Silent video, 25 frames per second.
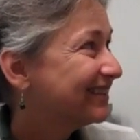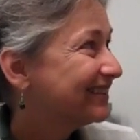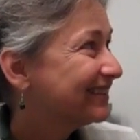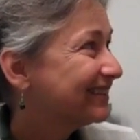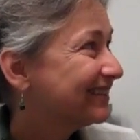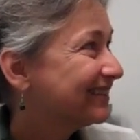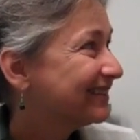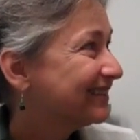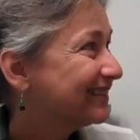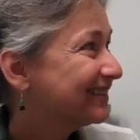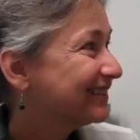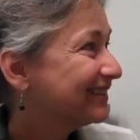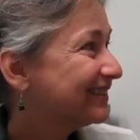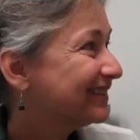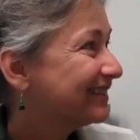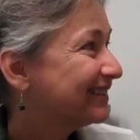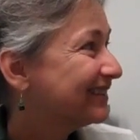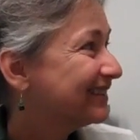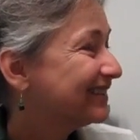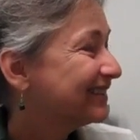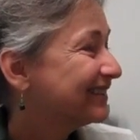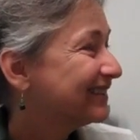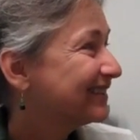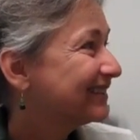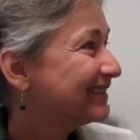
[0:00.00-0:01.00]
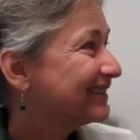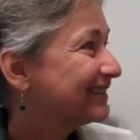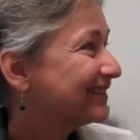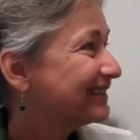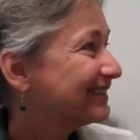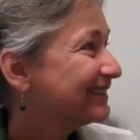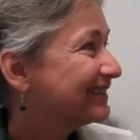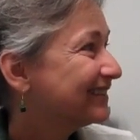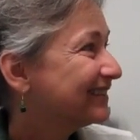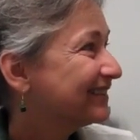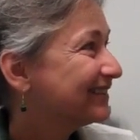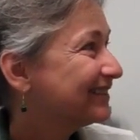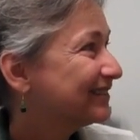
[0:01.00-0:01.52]

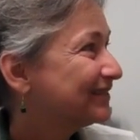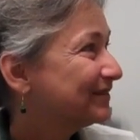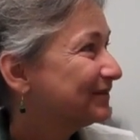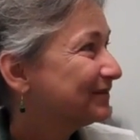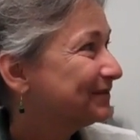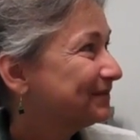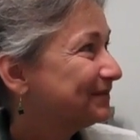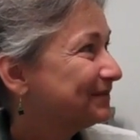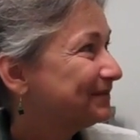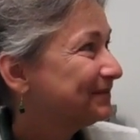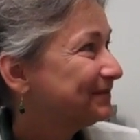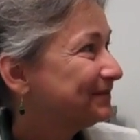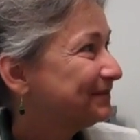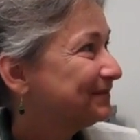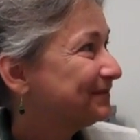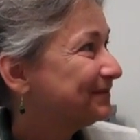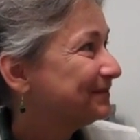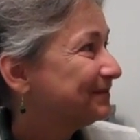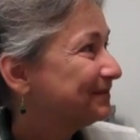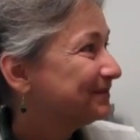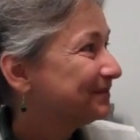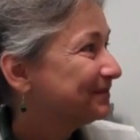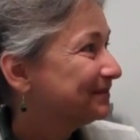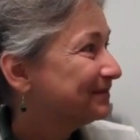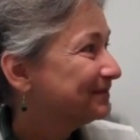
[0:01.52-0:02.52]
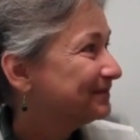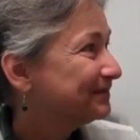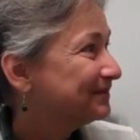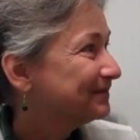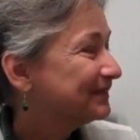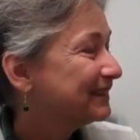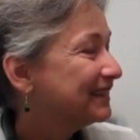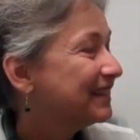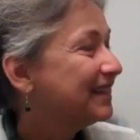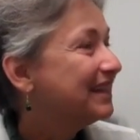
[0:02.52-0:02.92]
(not speaking)